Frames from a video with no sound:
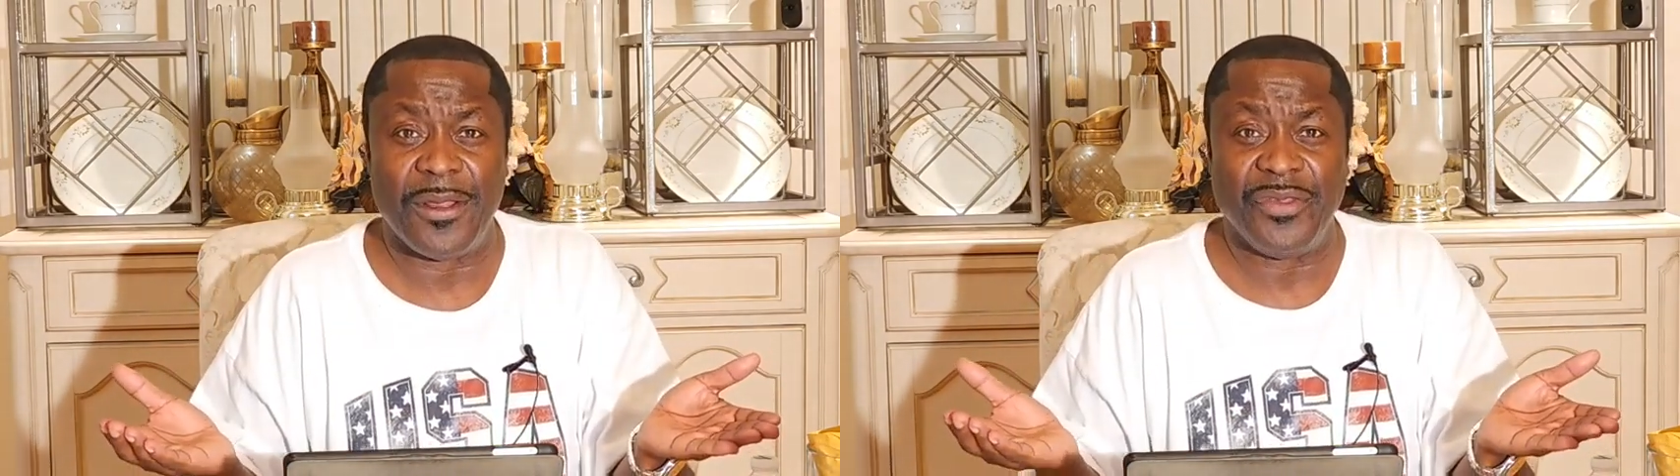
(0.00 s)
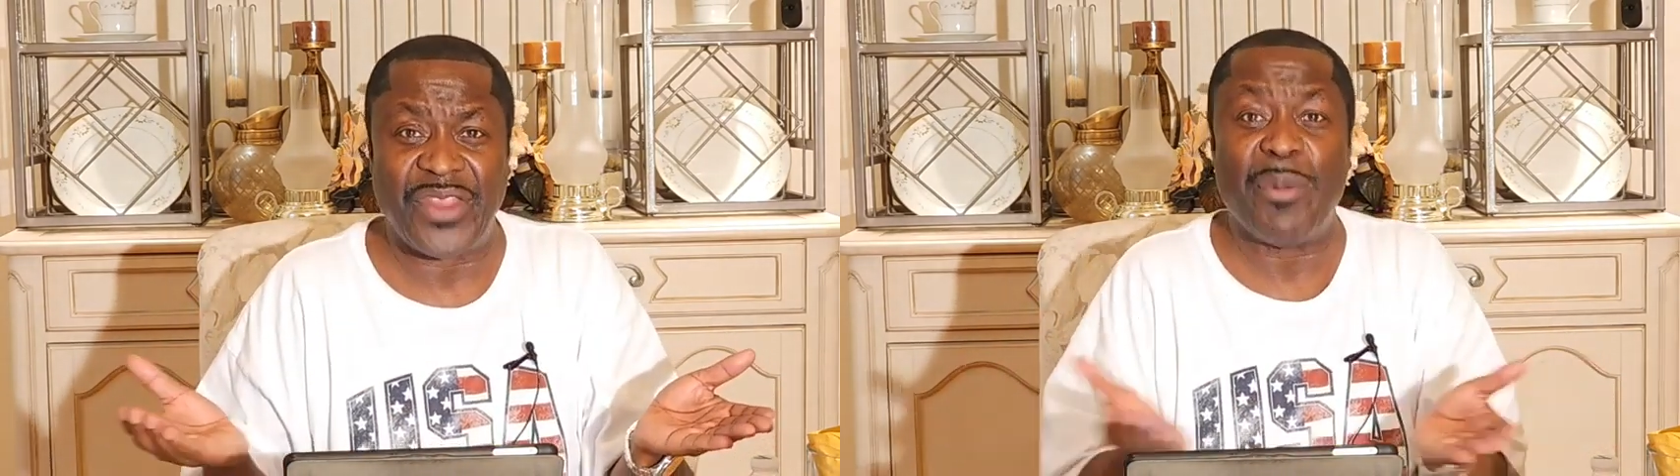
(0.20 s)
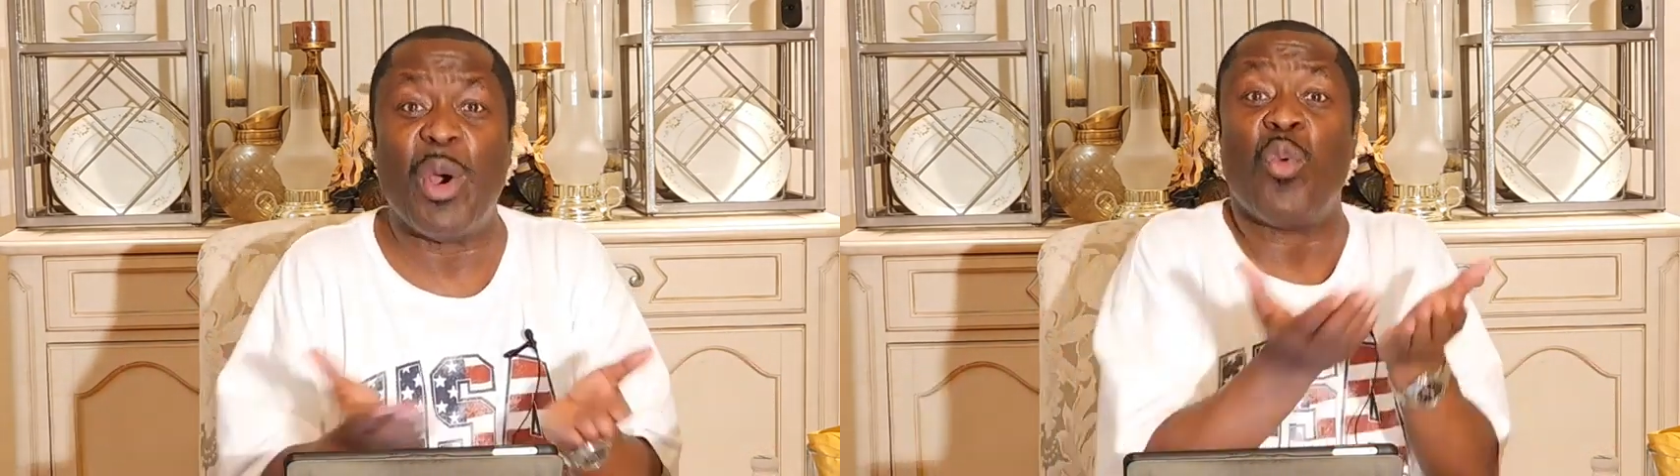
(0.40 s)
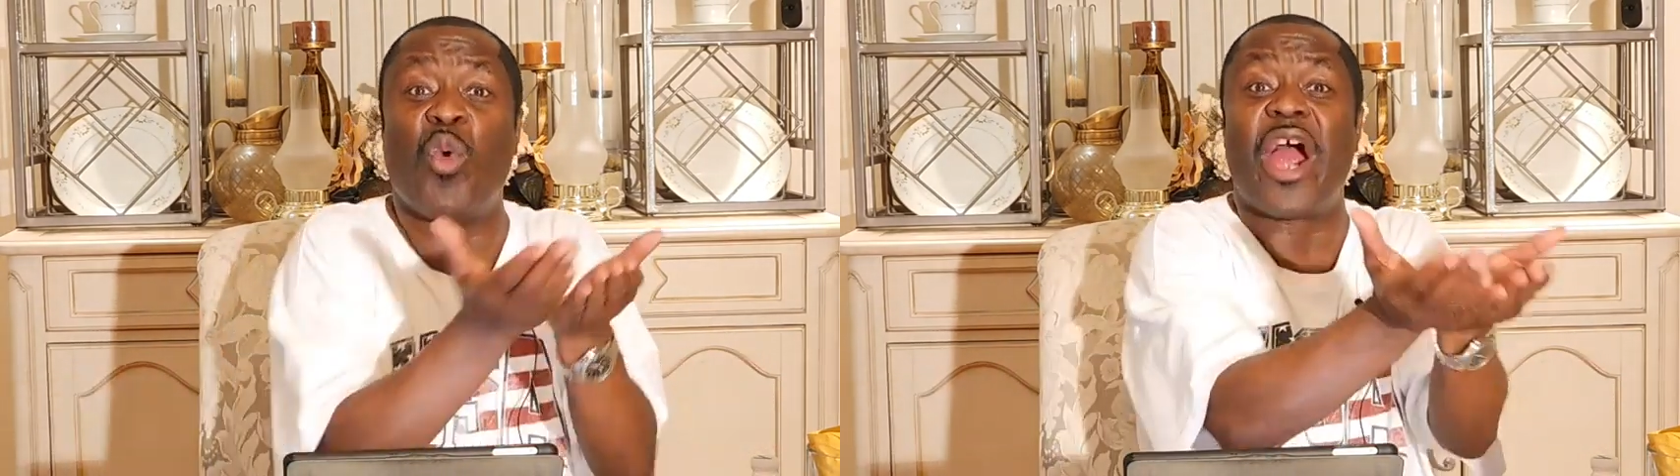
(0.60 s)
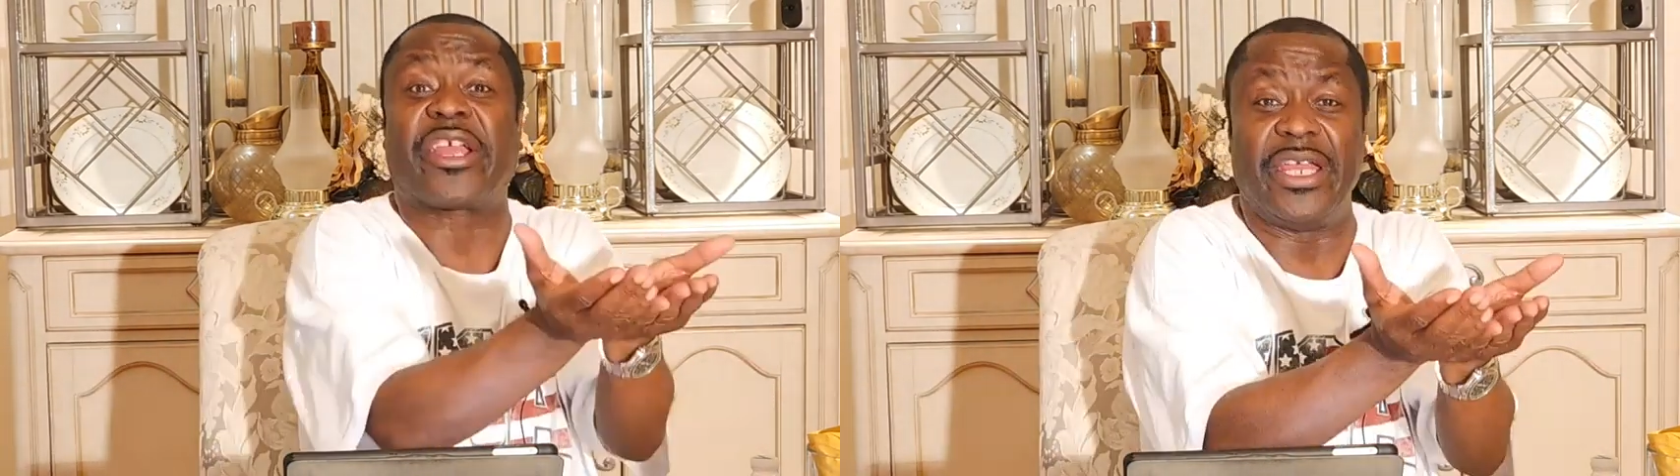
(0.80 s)
They were
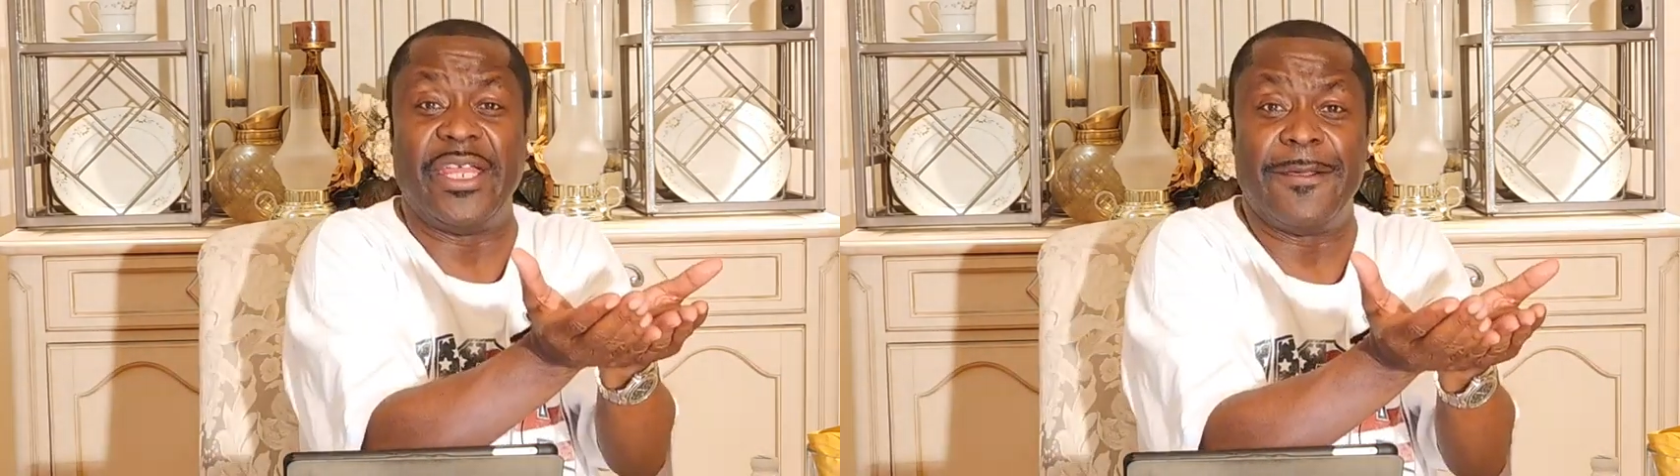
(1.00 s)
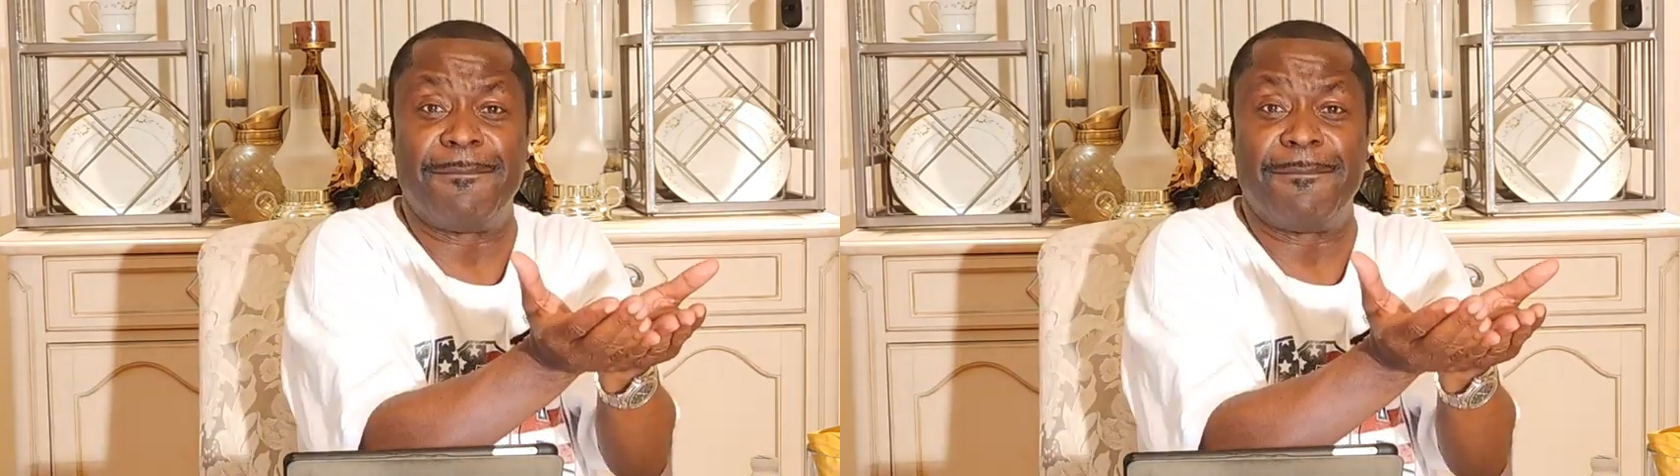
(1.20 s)
working